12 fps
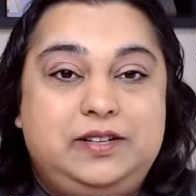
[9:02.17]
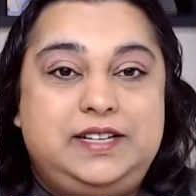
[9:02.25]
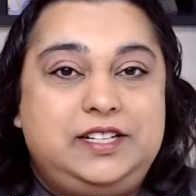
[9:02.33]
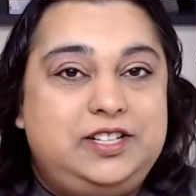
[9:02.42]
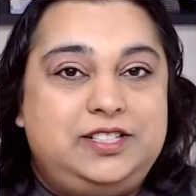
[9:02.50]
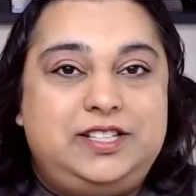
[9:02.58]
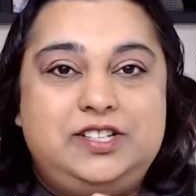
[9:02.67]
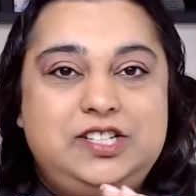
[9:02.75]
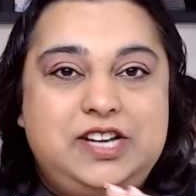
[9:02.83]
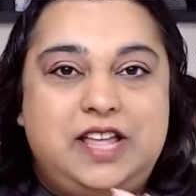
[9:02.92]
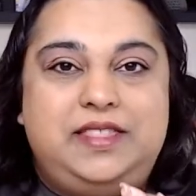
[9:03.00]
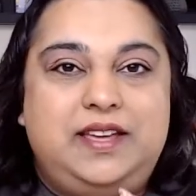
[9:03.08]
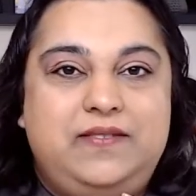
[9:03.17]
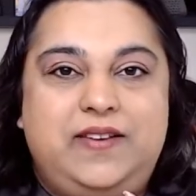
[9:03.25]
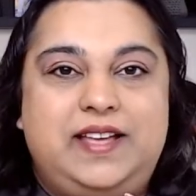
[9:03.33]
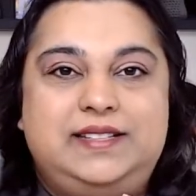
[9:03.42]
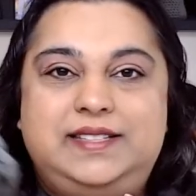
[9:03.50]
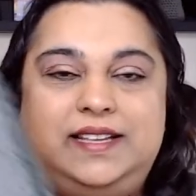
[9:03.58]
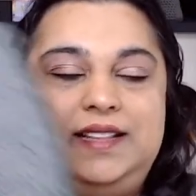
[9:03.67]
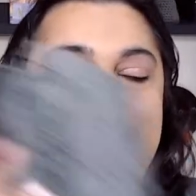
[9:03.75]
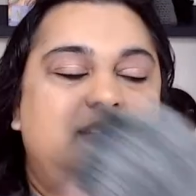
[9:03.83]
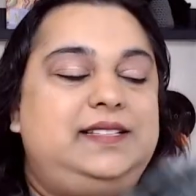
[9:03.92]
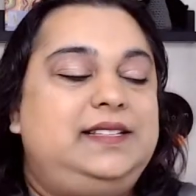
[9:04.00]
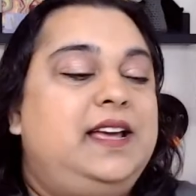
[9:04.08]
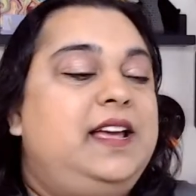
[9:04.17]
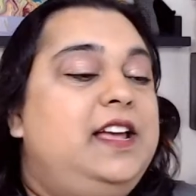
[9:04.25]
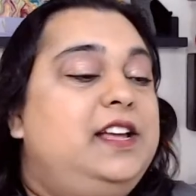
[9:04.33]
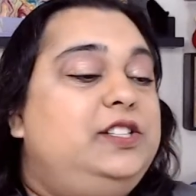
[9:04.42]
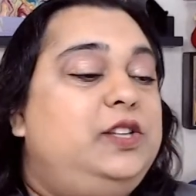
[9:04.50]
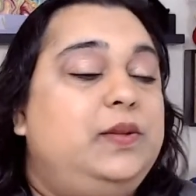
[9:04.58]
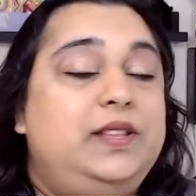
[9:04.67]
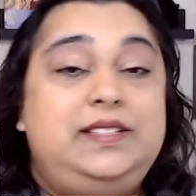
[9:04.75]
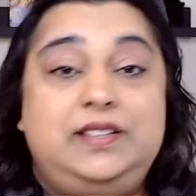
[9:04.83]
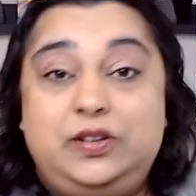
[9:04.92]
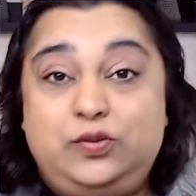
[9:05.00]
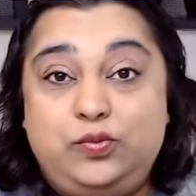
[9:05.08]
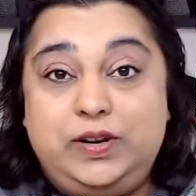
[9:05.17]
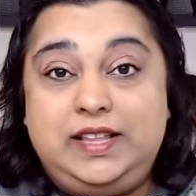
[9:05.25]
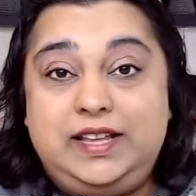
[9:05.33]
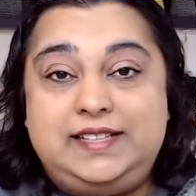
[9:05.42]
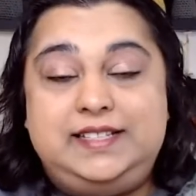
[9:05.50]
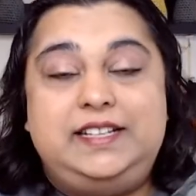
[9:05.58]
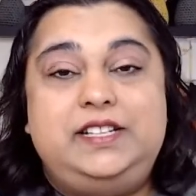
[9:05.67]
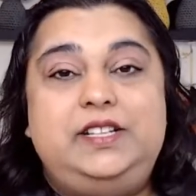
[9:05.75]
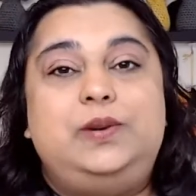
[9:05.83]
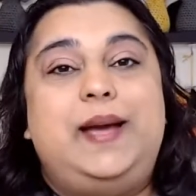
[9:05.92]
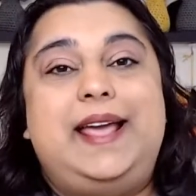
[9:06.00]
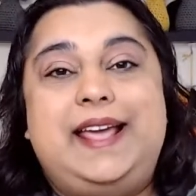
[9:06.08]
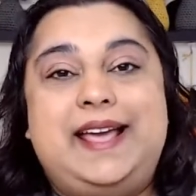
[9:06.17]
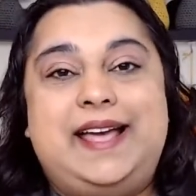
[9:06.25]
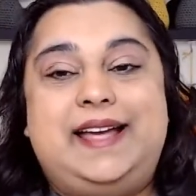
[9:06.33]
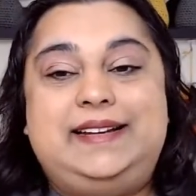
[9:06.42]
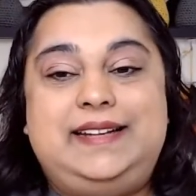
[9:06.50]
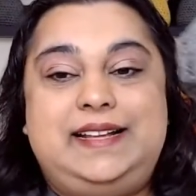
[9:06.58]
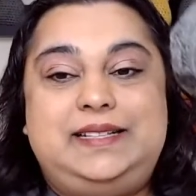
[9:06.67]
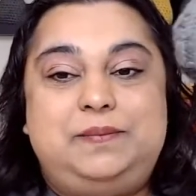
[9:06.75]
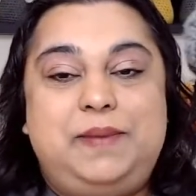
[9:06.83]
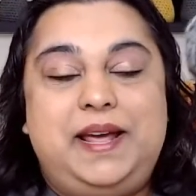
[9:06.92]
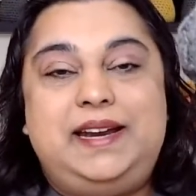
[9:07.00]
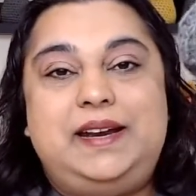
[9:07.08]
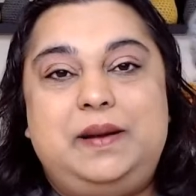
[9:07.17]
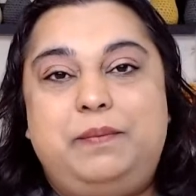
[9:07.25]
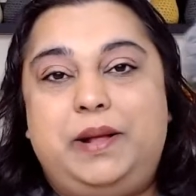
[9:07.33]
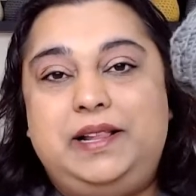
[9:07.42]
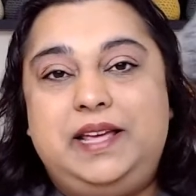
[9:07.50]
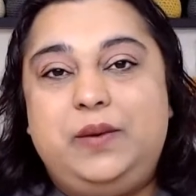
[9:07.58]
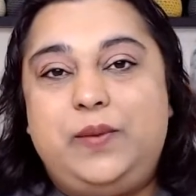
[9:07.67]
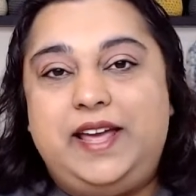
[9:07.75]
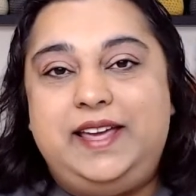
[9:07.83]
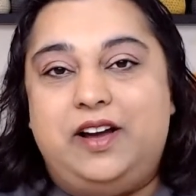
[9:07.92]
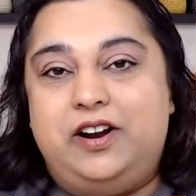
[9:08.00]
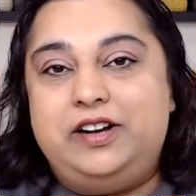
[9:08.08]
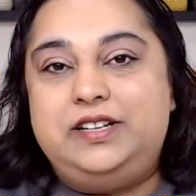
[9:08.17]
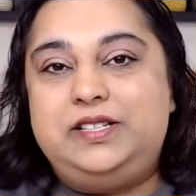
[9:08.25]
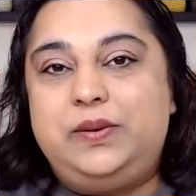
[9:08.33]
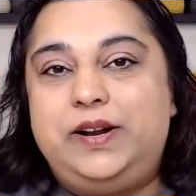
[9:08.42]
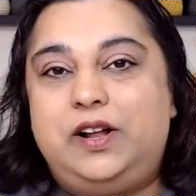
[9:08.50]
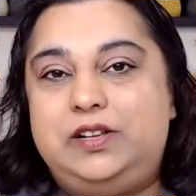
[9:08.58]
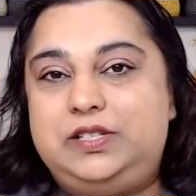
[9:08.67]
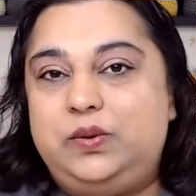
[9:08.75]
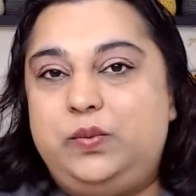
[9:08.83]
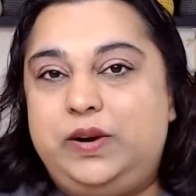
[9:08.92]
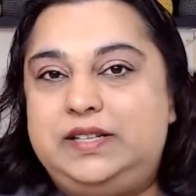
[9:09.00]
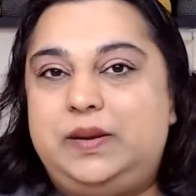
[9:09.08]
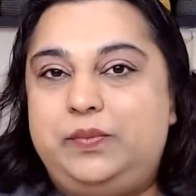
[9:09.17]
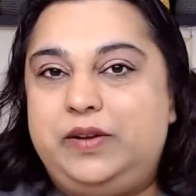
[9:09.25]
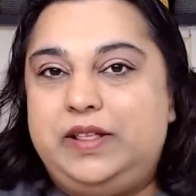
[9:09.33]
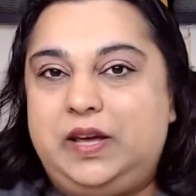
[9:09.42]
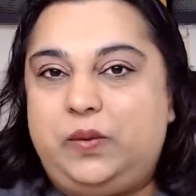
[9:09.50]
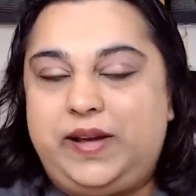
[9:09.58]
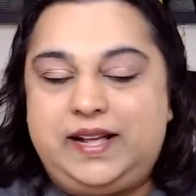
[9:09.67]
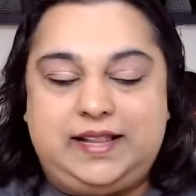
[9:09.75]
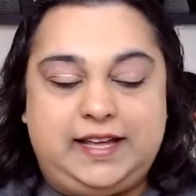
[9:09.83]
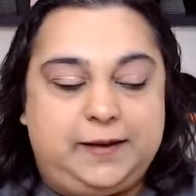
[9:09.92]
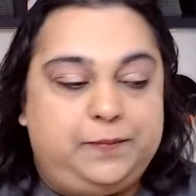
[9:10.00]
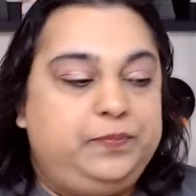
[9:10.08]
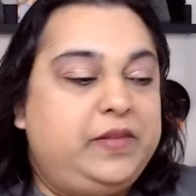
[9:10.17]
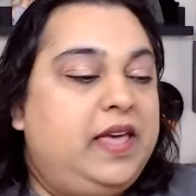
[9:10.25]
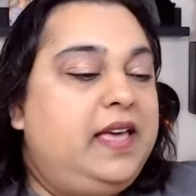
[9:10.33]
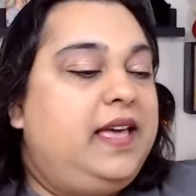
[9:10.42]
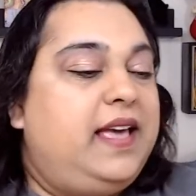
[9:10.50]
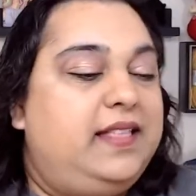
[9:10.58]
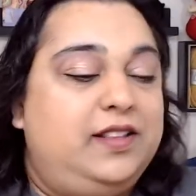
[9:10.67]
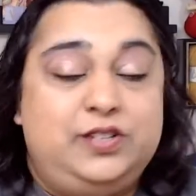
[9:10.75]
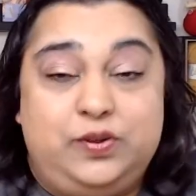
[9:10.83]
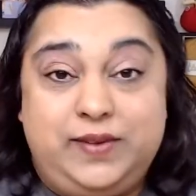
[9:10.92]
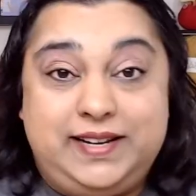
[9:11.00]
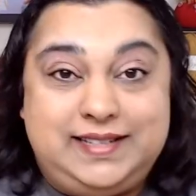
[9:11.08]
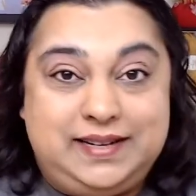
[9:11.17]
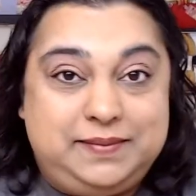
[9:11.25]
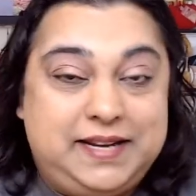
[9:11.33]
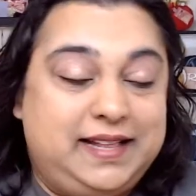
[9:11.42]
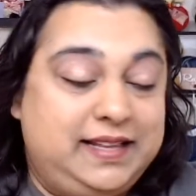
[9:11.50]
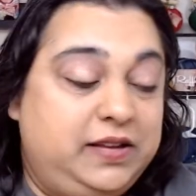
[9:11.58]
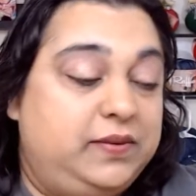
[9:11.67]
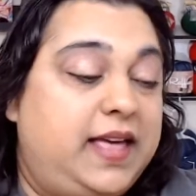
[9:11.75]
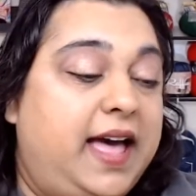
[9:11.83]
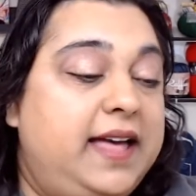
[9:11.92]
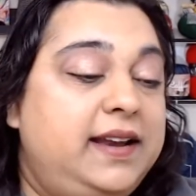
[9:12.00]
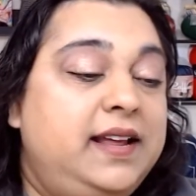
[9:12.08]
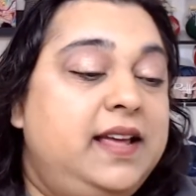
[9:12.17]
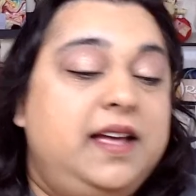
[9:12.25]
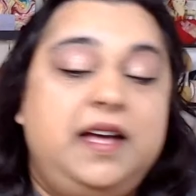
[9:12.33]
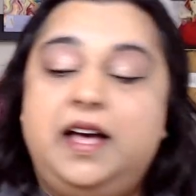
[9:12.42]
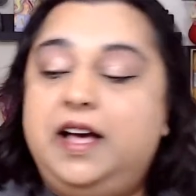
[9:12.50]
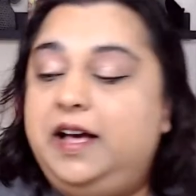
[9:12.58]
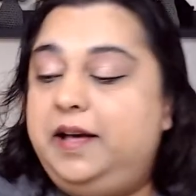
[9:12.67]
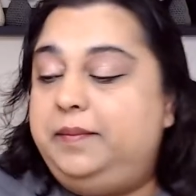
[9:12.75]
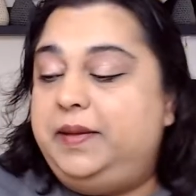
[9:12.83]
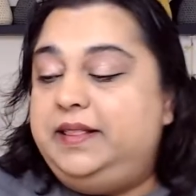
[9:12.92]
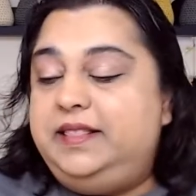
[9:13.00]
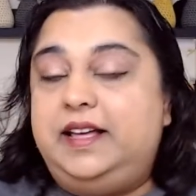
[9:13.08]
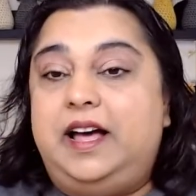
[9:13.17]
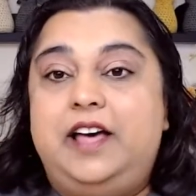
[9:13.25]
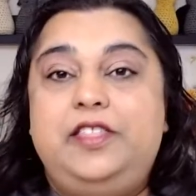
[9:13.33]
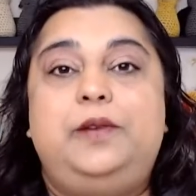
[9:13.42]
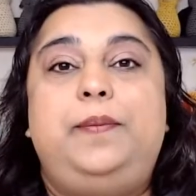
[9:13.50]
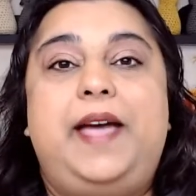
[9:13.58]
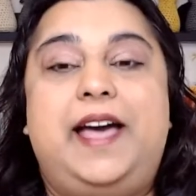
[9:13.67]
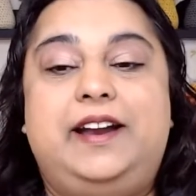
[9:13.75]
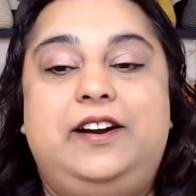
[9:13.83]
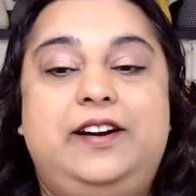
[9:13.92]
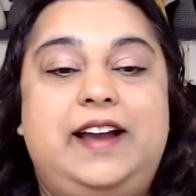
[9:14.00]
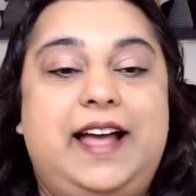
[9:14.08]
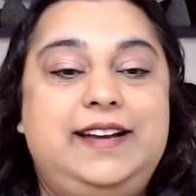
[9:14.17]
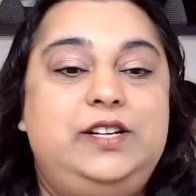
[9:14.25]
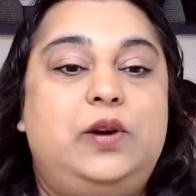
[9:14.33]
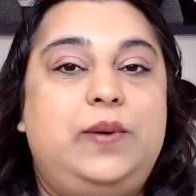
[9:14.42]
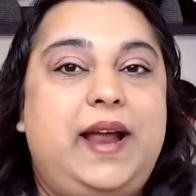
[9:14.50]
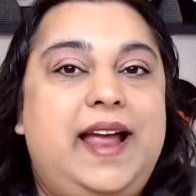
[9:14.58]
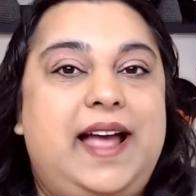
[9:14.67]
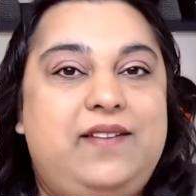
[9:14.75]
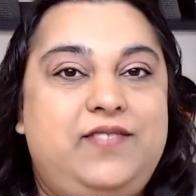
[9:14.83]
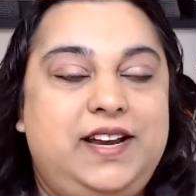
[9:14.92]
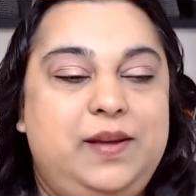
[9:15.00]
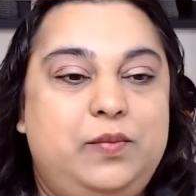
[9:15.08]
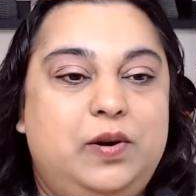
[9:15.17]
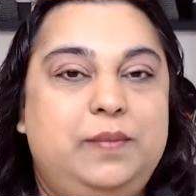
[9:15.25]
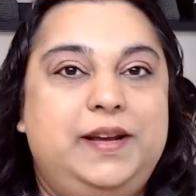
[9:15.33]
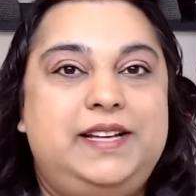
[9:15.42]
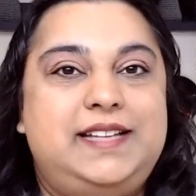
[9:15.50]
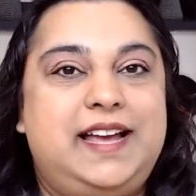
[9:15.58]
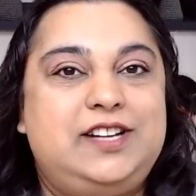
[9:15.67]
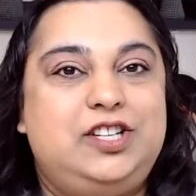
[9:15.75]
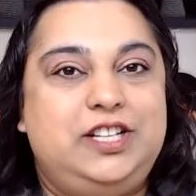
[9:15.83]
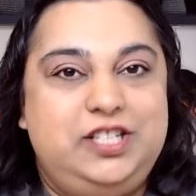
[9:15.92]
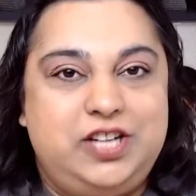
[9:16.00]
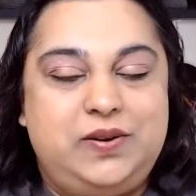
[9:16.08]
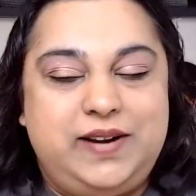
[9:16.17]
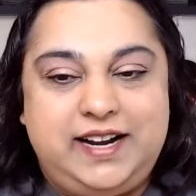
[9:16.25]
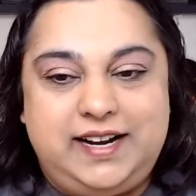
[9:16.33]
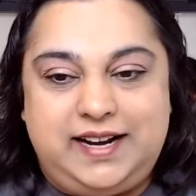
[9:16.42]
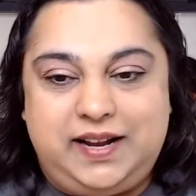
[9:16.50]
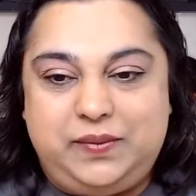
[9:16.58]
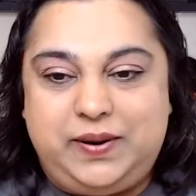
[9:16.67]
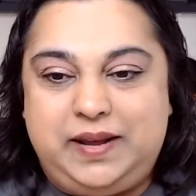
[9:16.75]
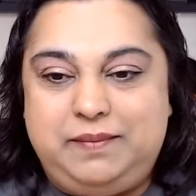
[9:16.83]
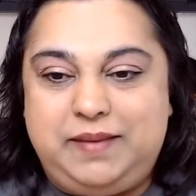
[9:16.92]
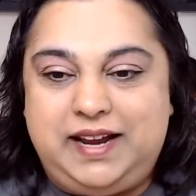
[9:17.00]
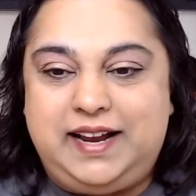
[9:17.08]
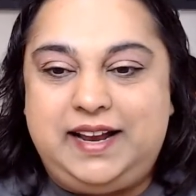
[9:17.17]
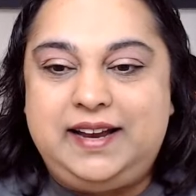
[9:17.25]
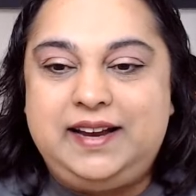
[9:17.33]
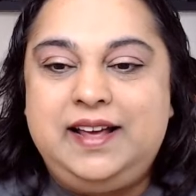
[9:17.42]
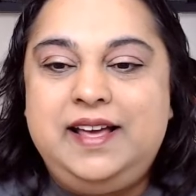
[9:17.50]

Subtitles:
stitches. There's nothing fancy in this. So it's really easy to do, and it's made in a bulky weight yarn, so it also works up really quickly. And there's a reason I'm telling you that. The other pattern I don't have anymore because I actually donated it when I made it.